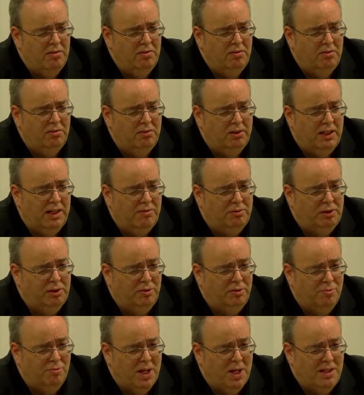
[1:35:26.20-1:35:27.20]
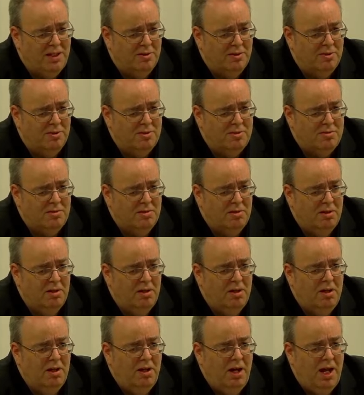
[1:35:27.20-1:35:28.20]
level of maintenance,
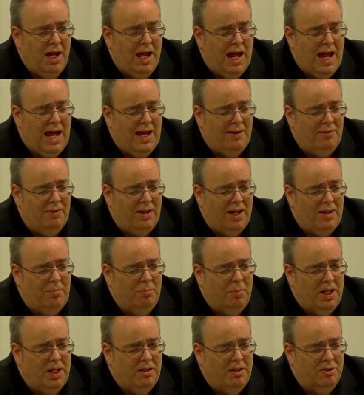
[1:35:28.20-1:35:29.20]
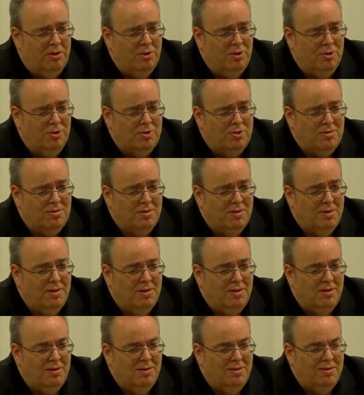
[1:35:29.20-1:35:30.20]
and that maintenance
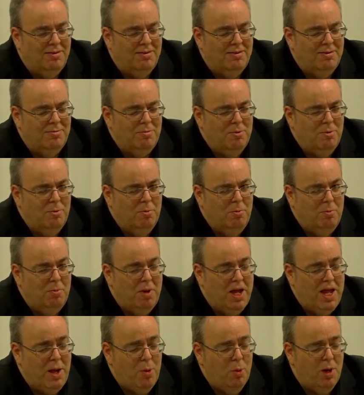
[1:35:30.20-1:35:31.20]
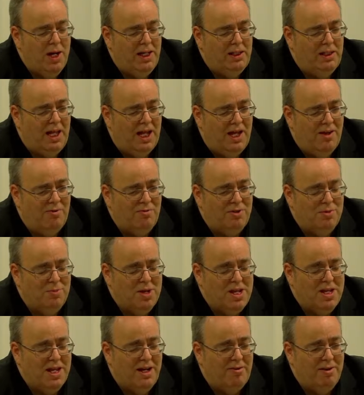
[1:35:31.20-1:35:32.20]
may well have to be
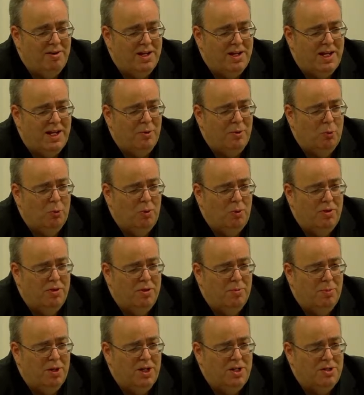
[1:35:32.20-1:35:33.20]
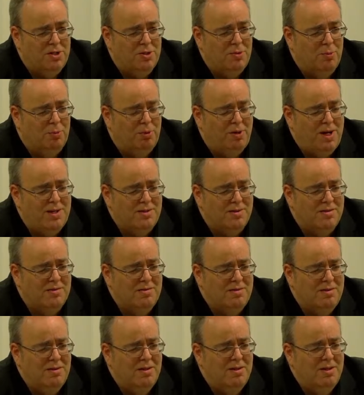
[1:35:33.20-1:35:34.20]
carried out with the patient present.
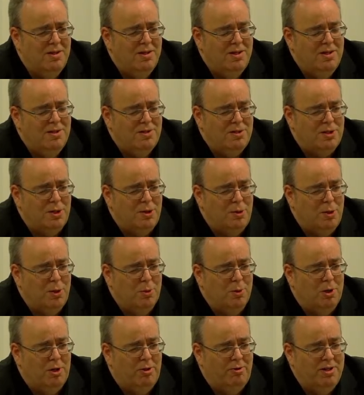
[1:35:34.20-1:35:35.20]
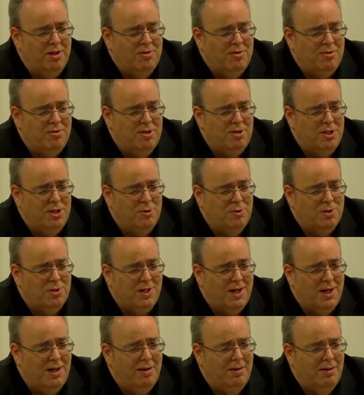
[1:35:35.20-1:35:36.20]
So you are
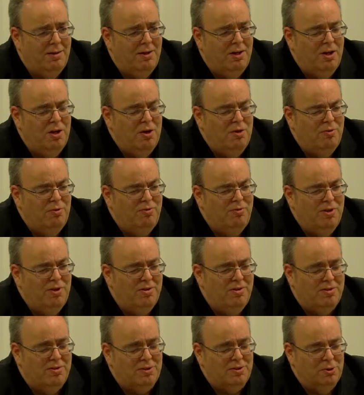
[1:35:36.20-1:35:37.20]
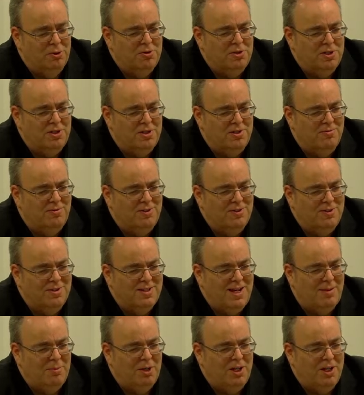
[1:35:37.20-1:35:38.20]
introducing further sources of
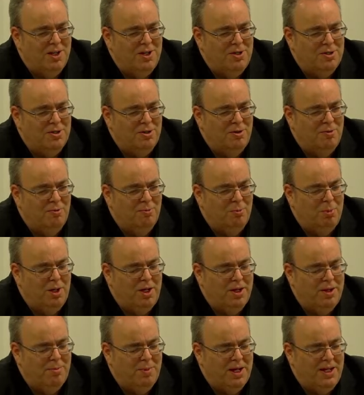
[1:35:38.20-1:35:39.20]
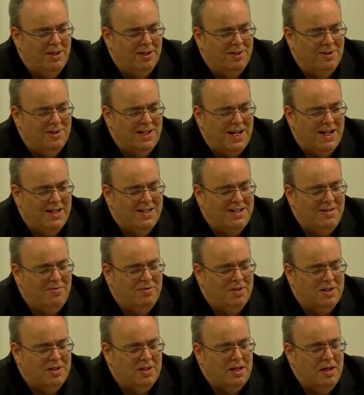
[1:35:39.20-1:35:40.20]
contamination by the maintenance
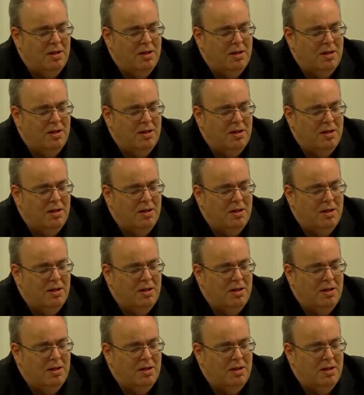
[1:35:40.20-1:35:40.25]
activity